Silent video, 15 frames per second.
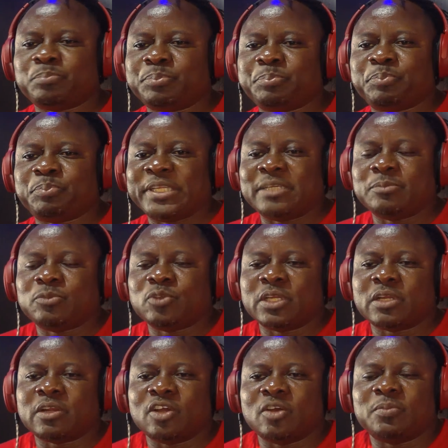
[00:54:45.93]
pin him to a
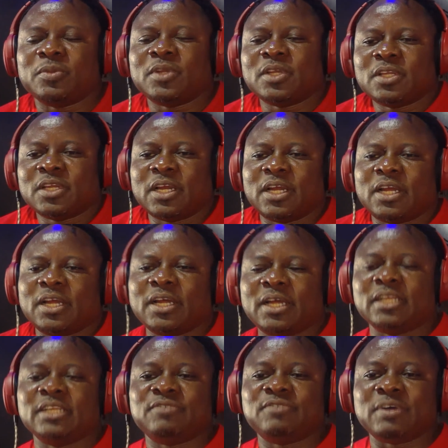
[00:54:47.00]
club.
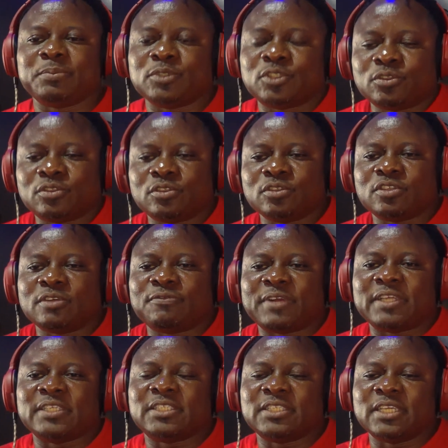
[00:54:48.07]
Liverpool choose to suffer
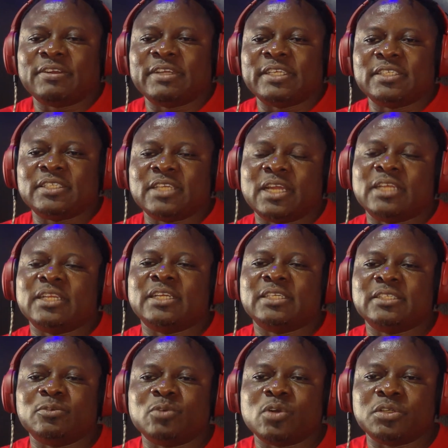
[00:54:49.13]
this year in his hand, and
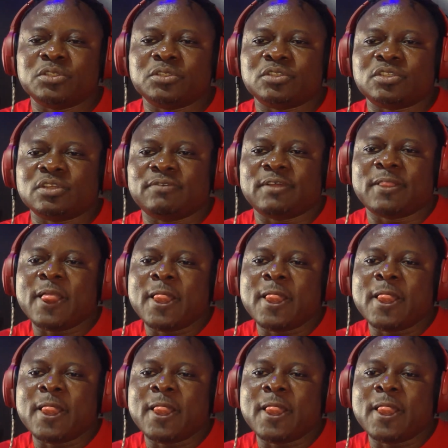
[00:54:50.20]
then will continue to suffer.